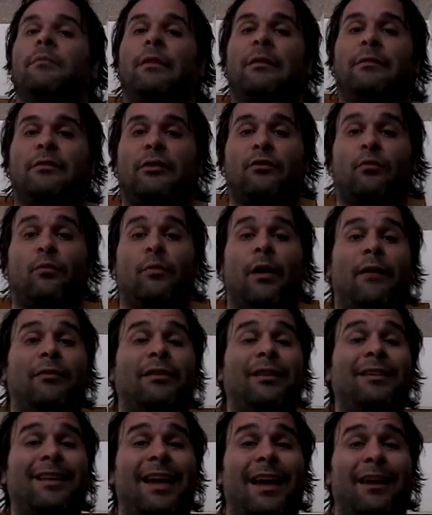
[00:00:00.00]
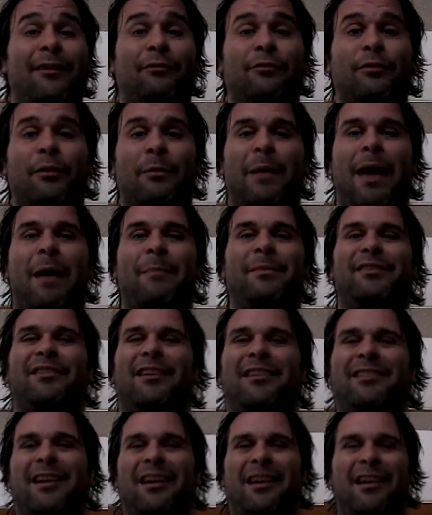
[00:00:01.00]
It just arrived today from
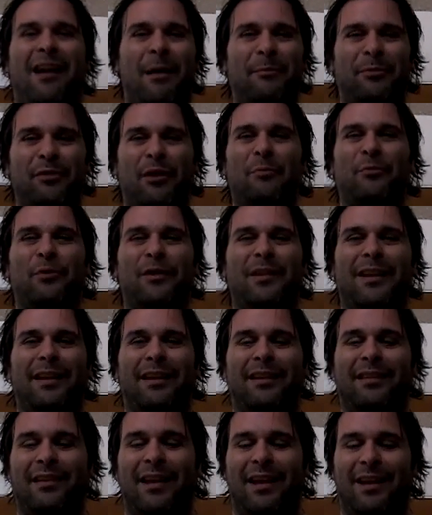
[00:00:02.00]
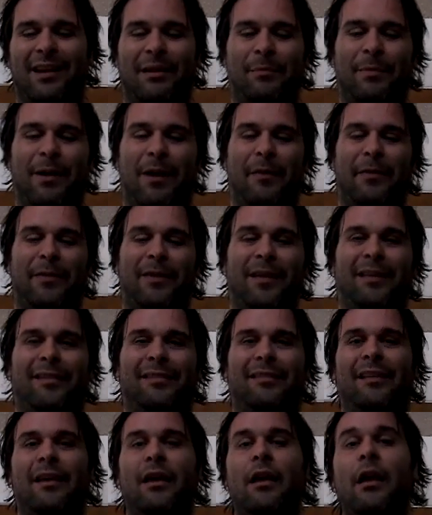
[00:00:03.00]
Amazon.com, so I'm really excited about
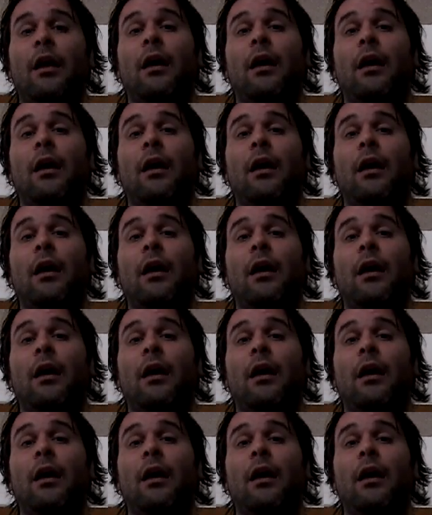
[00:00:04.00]
this.